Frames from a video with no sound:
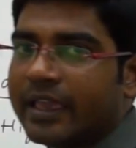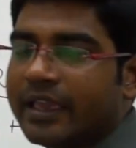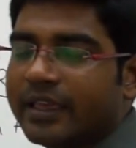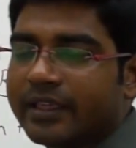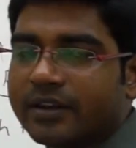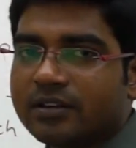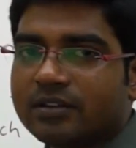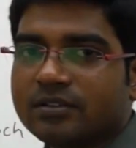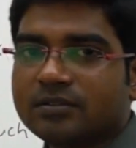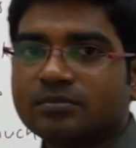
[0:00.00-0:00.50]

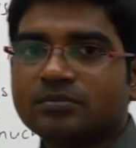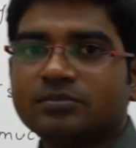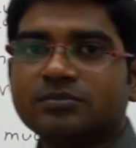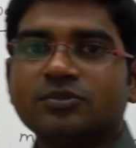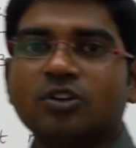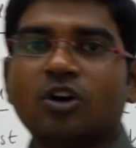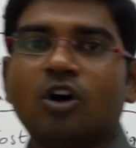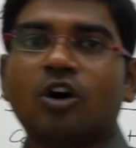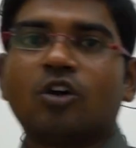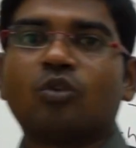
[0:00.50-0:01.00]
air
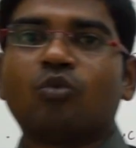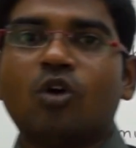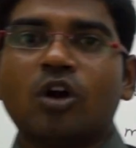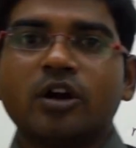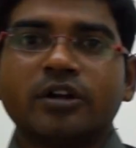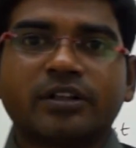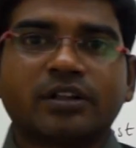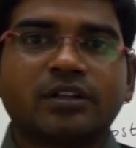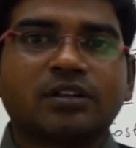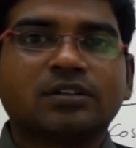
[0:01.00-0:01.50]
or
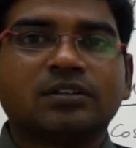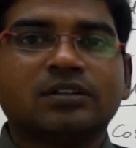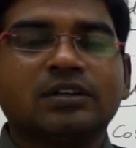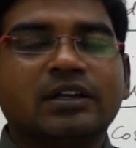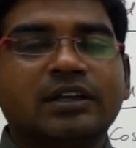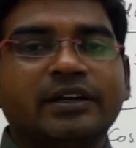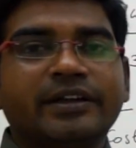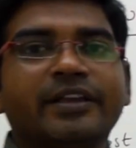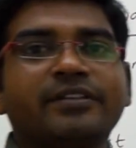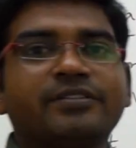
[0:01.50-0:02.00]
water
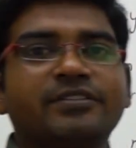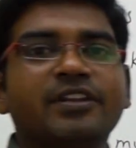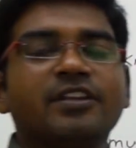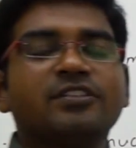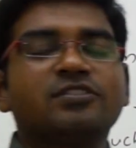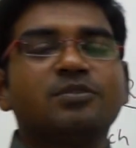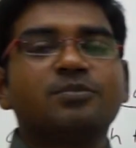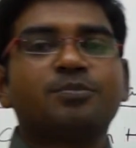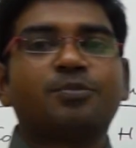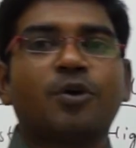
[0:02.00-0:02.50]

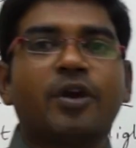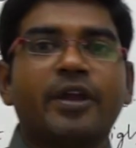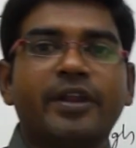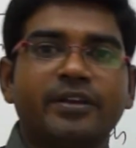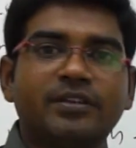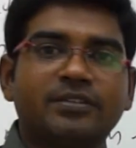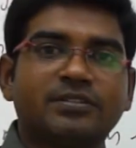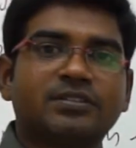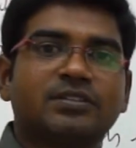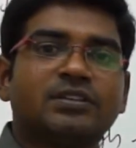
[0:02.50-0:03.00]
destination
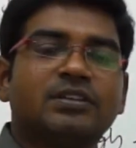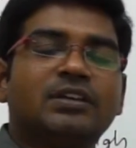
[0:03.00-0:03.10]
points